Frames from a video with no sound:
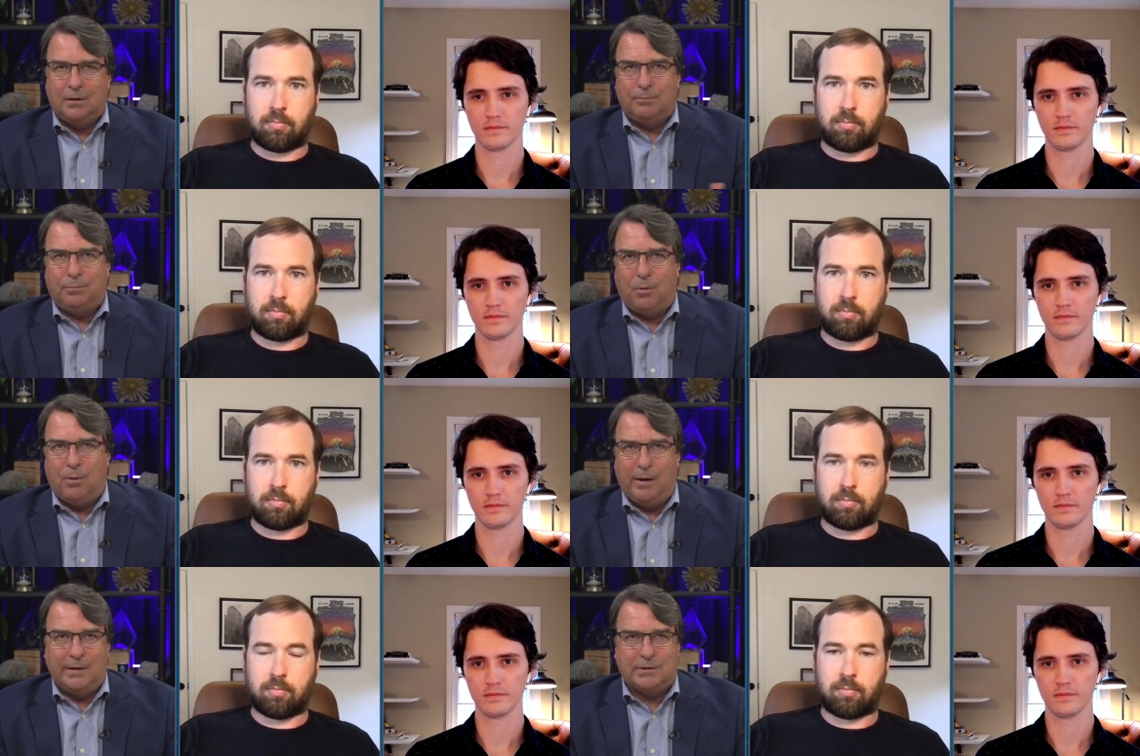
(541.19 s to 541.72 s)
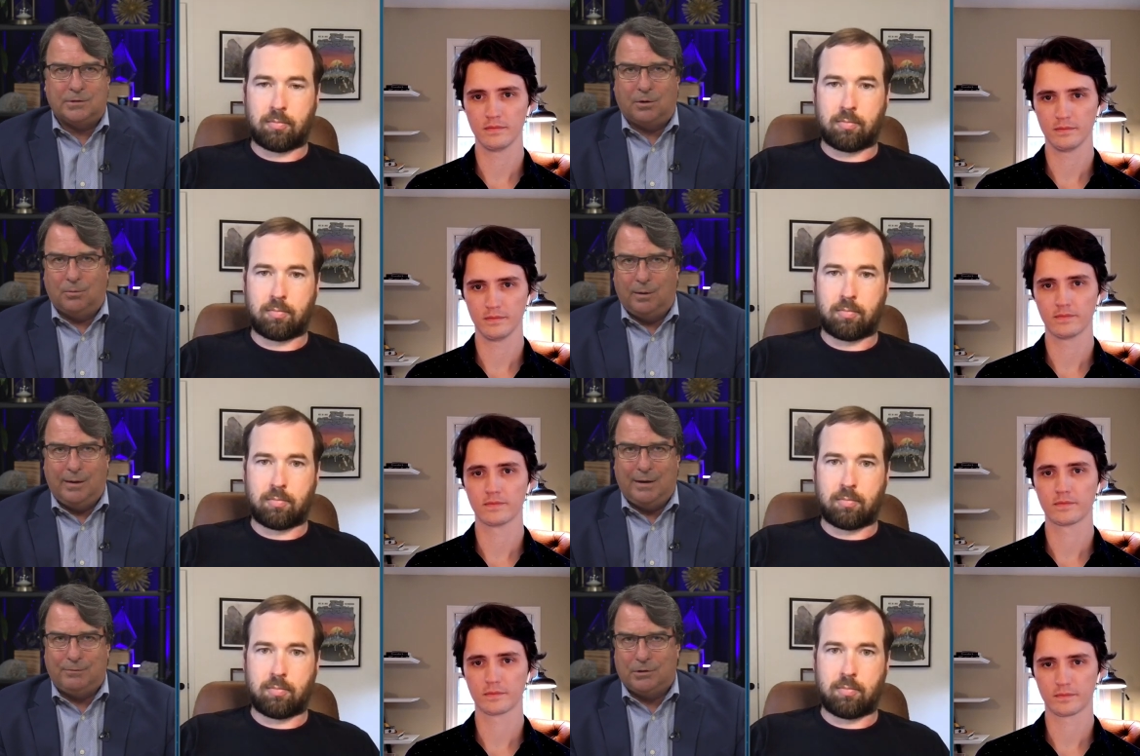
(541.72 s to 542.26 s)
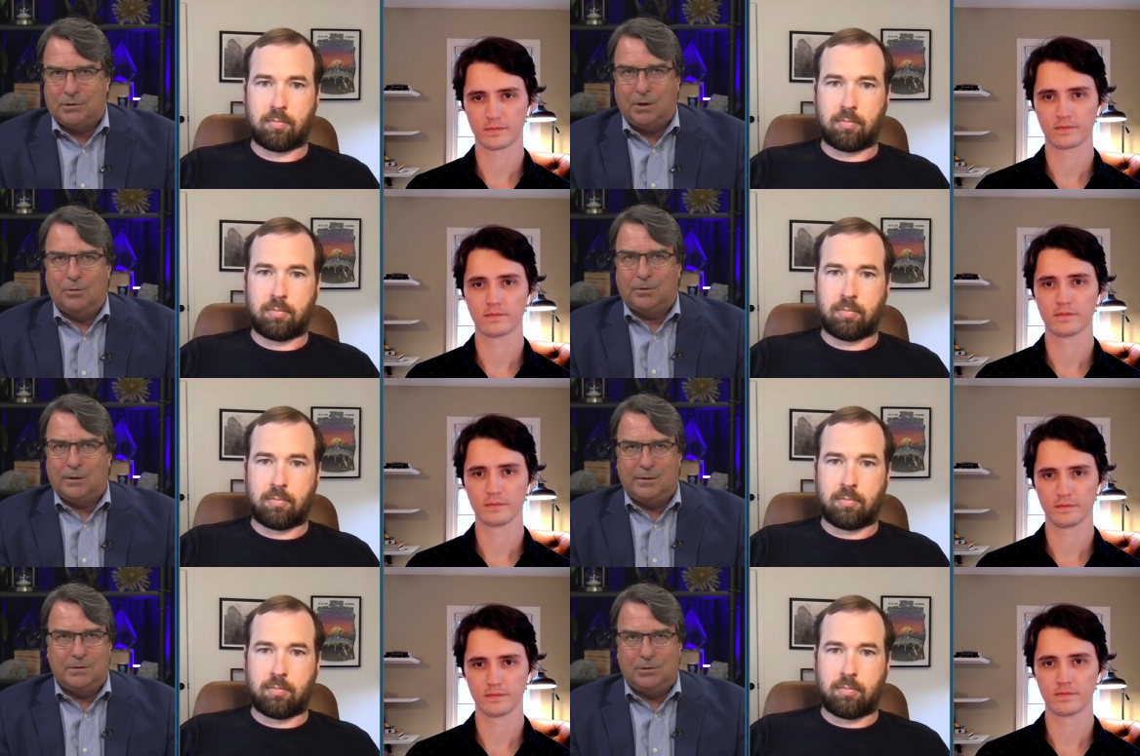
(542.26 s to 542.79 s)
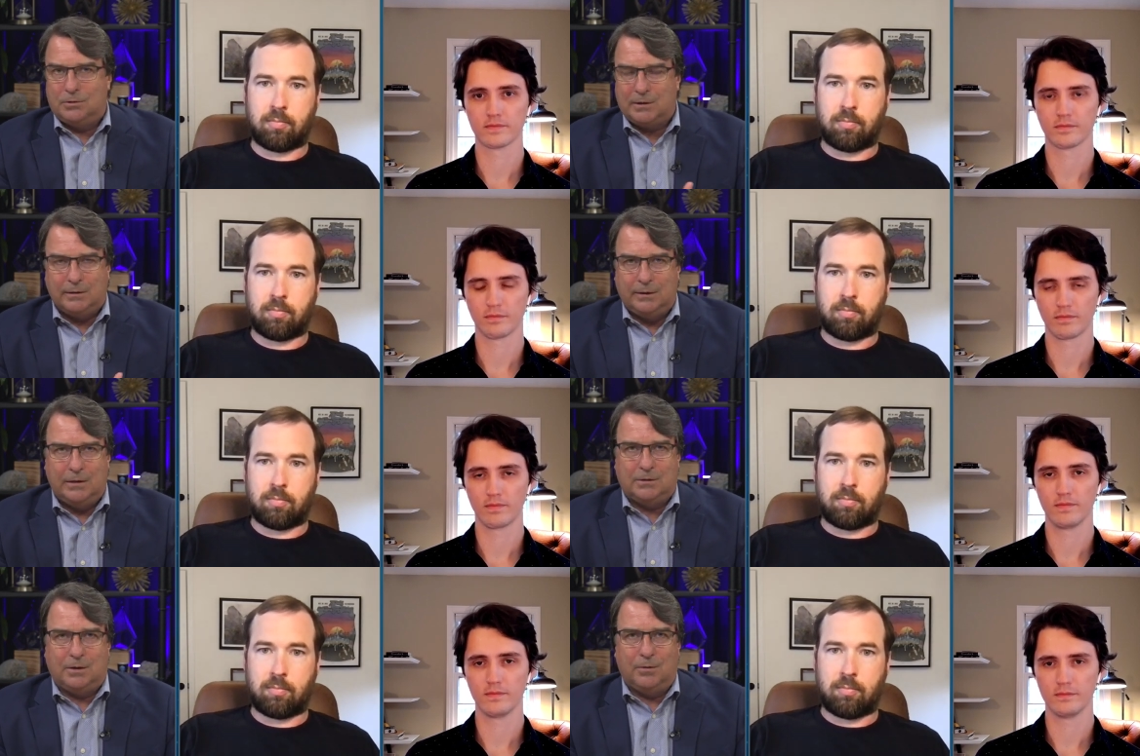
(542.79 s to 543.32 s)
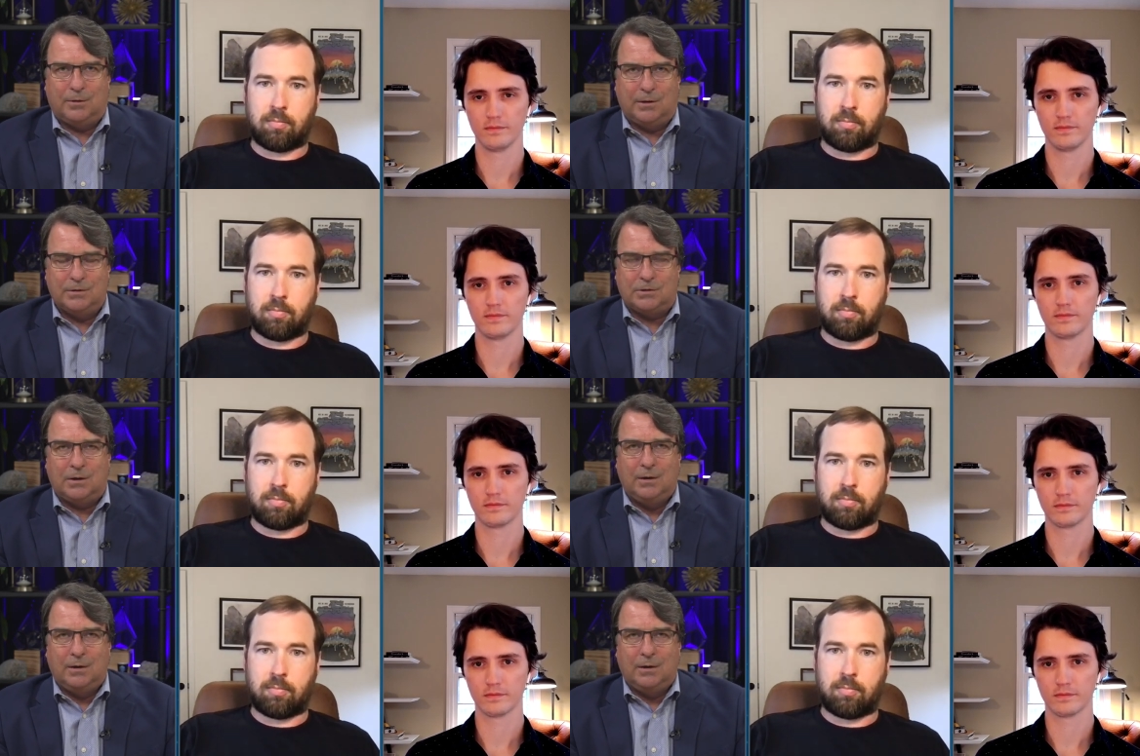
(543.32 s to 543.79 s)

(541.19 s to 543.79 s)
Speaker 1: points or whatever, tokens, utility tokens.